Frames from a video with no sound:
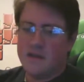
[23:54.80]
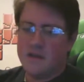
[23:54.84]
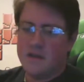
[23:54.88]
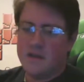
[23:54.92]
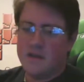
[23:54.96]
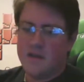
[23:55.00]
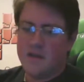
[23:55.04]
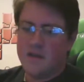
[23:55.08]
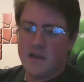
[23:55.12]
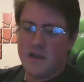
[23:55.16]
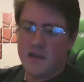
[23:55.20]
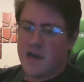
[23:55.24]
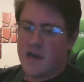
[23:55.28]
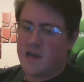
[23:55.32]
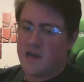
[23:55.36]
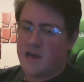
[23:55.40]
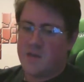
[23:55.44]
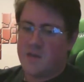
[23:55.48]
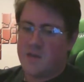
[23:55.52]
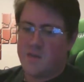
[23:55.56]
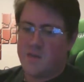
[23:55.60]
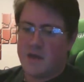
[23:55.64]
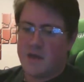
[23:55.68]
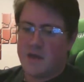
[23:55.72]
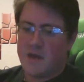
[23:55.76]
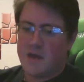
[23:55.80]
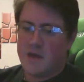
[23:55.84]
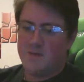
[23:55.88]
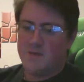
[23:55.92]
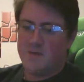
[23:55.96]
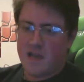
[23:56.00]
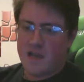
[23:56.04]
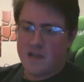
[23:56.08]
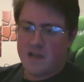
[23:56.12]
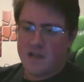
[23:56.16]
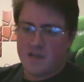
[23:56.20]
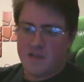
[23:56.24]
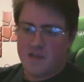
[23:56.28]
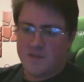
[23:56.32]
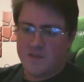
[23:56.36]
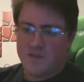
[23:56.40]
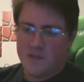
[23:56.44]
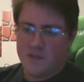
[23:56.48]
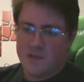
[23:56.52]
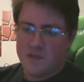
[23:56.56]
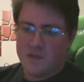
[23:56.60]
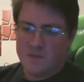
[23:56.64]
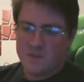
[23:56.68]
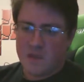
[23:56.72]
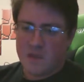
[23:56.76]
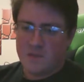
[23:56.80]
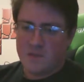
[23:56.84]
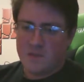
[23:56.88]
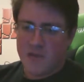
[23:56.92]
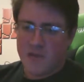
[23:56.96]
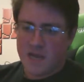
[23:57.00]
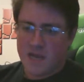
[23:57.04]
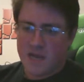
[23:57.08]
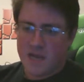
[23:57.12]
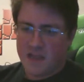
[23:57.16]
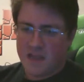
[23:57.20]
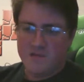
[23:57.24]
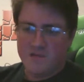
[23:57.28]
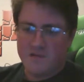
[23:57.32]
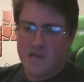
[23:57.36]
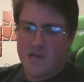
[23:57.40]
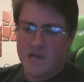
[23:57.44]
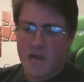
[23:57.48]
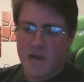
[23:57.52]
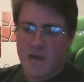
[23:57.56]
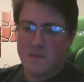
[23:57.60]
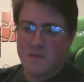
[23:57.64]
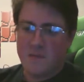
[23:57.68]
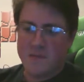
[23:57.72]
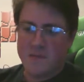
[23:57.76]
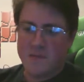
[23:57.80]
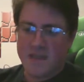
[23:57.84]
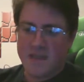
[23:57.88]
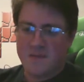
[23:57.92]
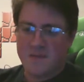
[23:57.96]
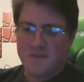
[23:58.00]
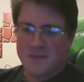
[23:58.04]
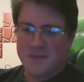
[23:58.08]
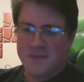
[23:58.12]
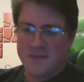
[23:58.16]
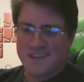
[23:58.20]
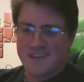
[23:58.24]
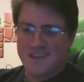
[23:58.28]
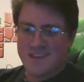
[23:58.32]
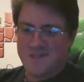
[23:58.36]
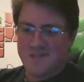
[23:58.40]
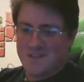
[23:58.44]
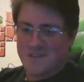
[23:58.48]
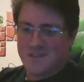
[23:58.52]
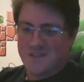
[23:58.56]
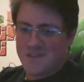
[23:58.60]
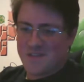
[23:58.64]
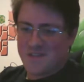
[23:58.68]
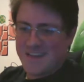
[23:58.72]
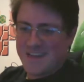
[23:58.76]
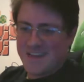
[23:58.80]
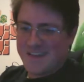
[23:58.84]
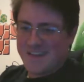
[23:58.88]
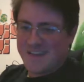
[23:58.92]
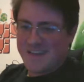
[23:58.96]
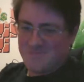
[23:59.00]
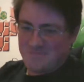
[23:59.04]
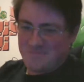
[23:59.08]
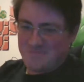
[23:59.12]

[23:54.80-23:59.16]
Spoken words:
you're not going to pay for anything for these people. I love shopping with anybody if it's free.